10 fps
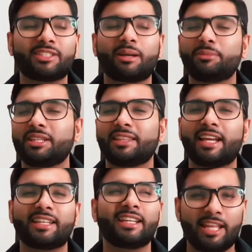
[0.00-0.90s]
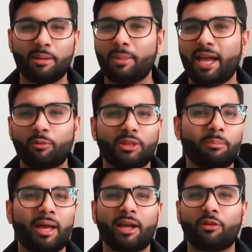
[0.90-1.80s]
something that lay back with a
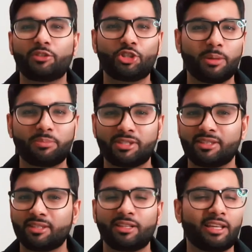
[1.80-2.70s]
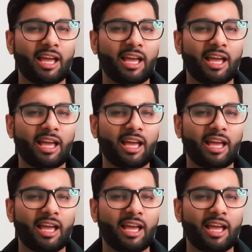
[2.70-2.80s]
bag of chips,